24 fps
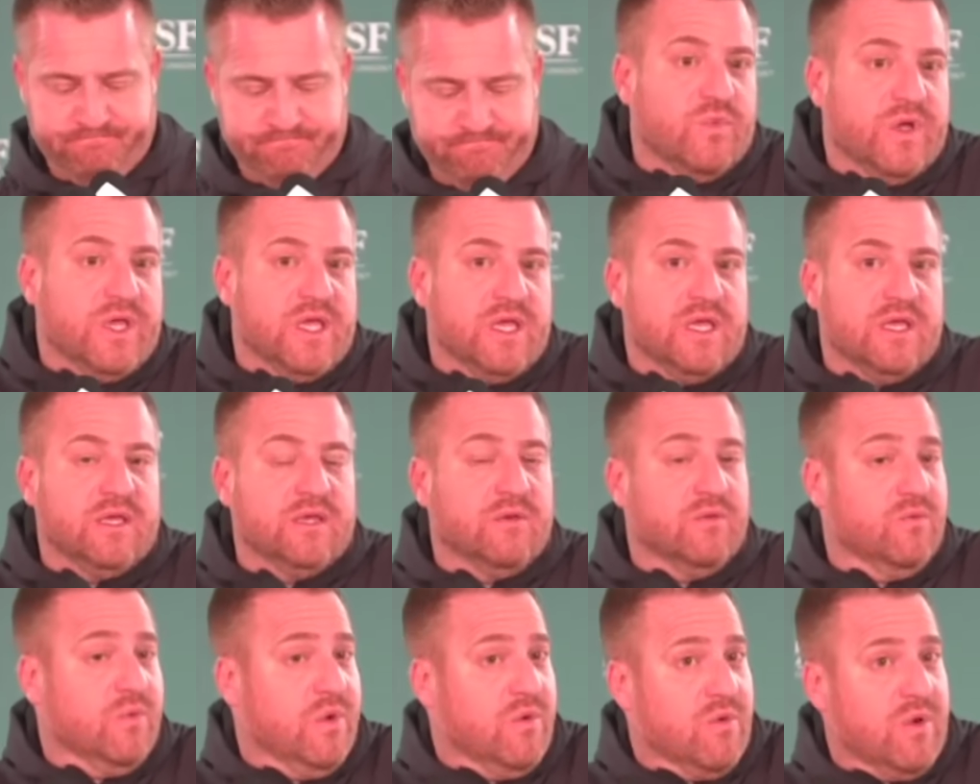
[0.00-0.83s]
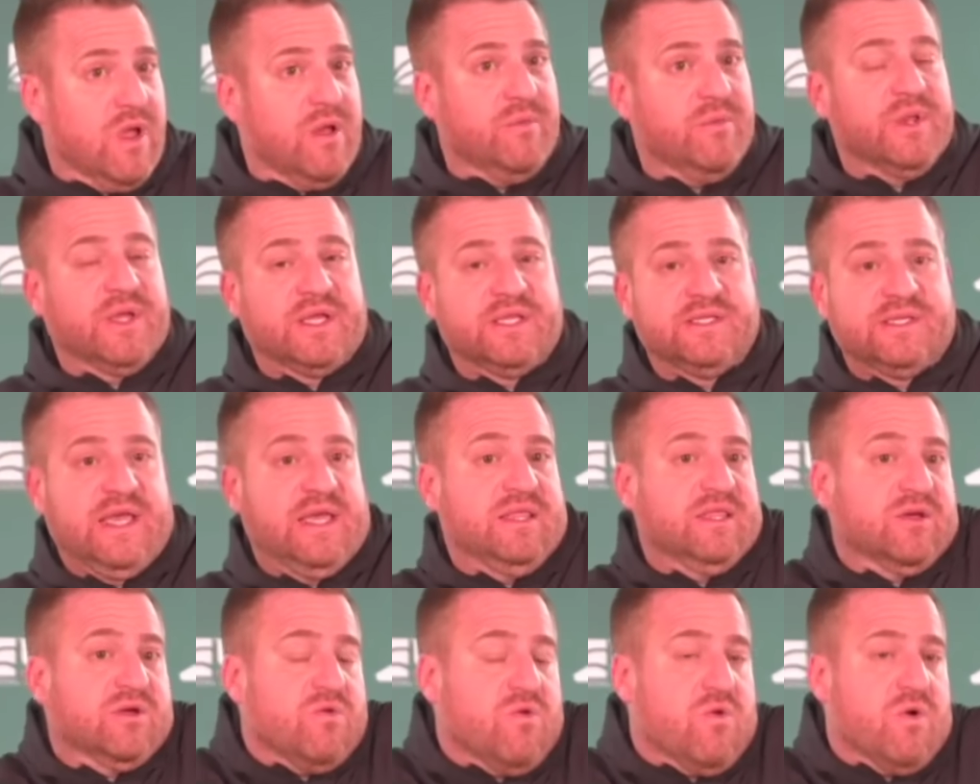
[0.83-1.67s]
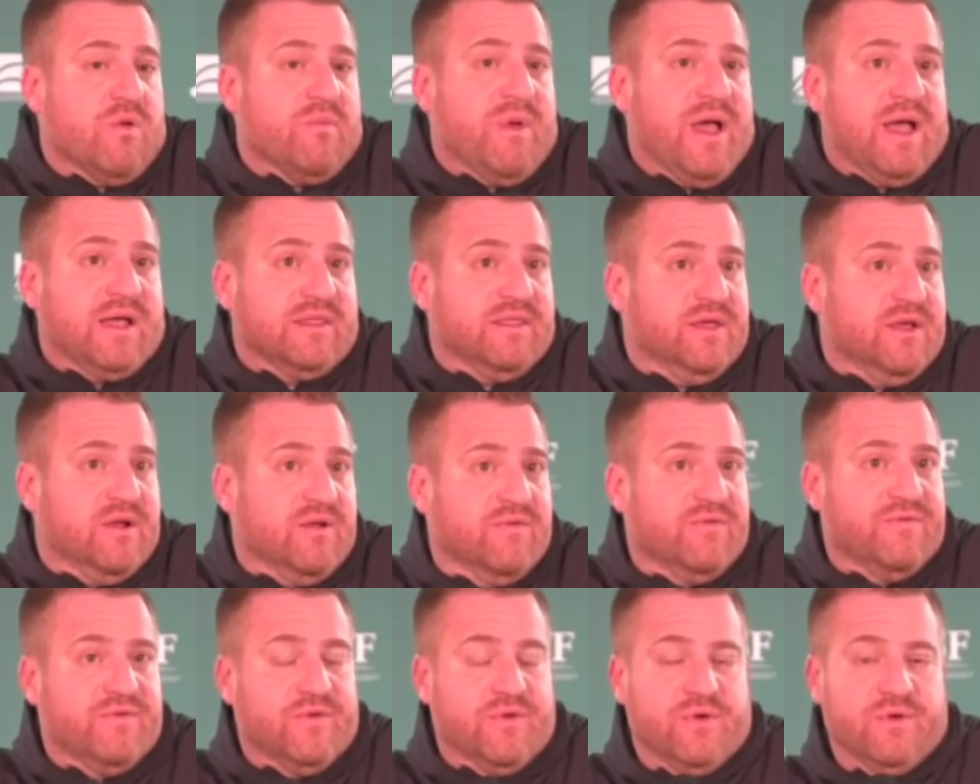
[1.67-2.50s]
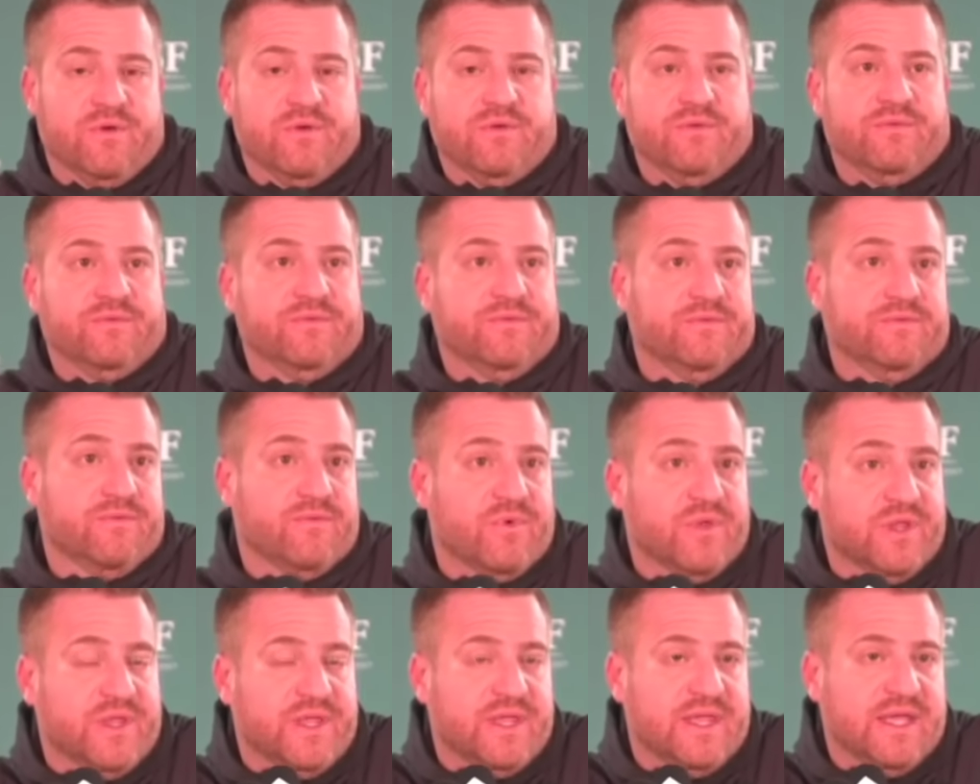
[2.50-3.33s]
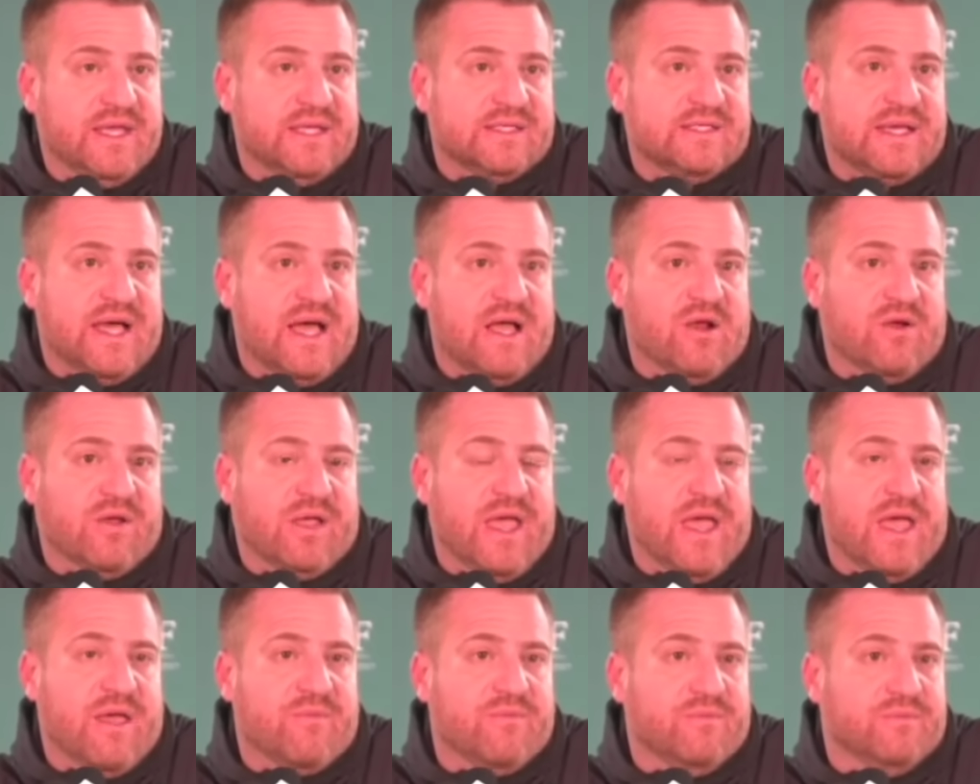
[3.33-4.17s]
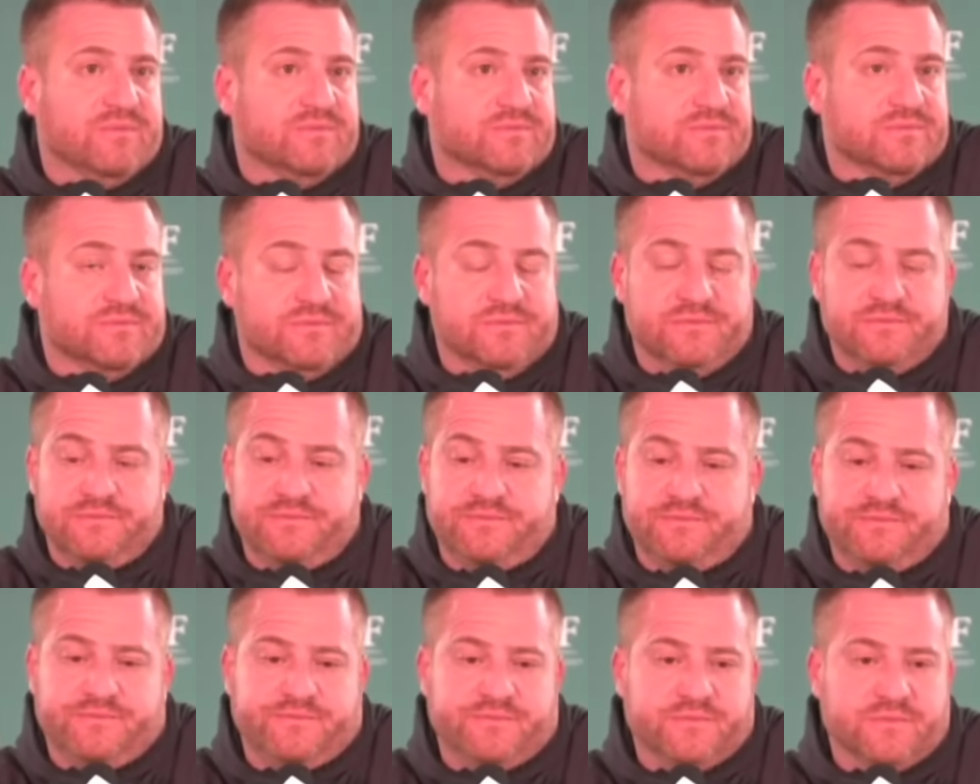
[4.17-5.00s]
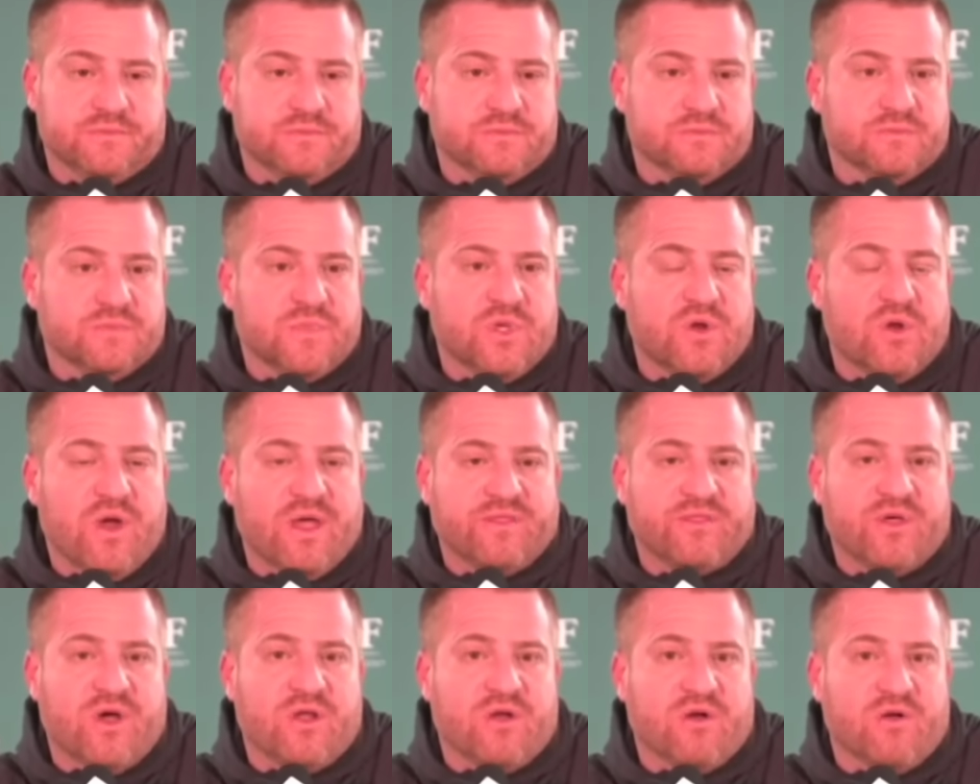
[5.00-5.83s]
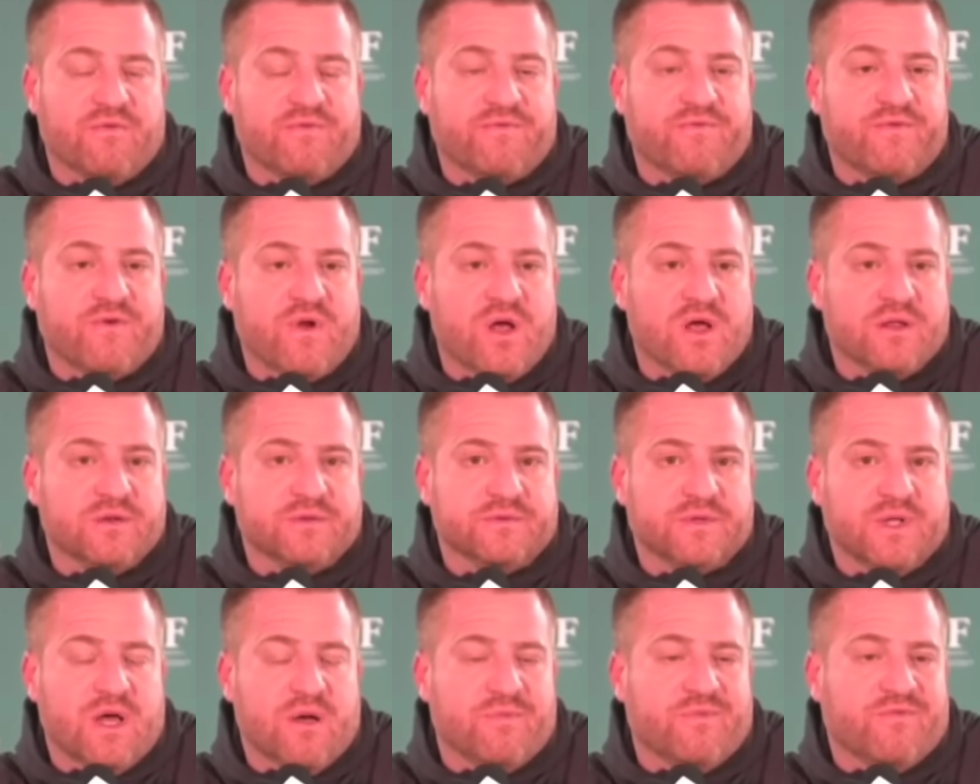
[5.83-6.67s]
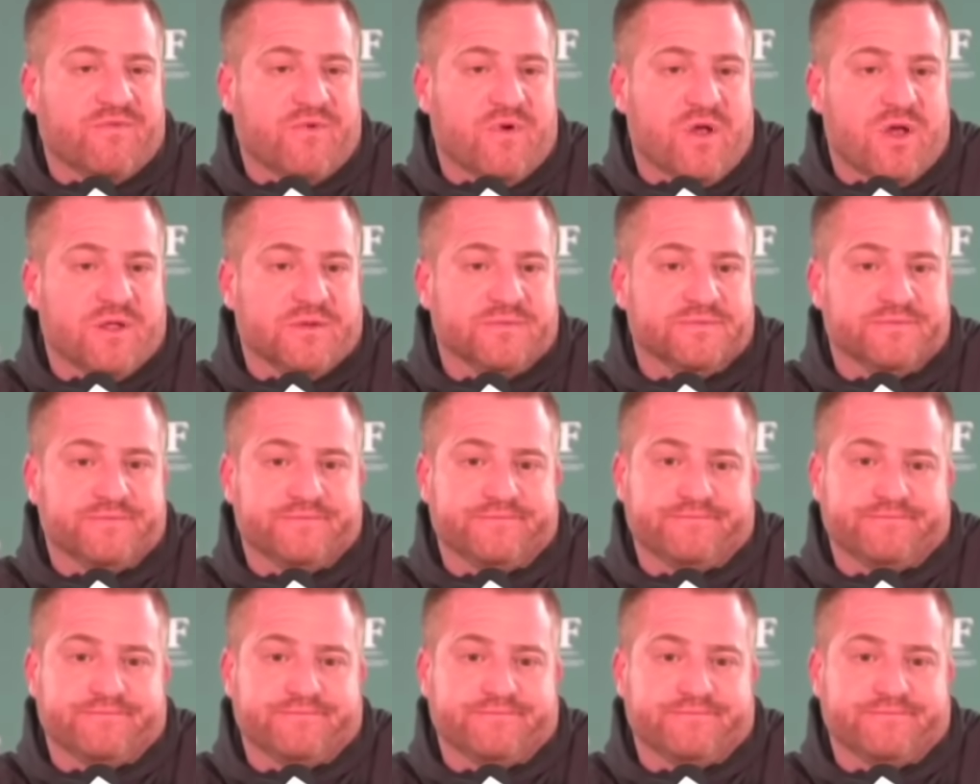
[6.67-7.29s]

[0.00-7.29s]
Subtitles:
We were able to contain the quarterback there for really the entire game. You know, I thought our front, up front,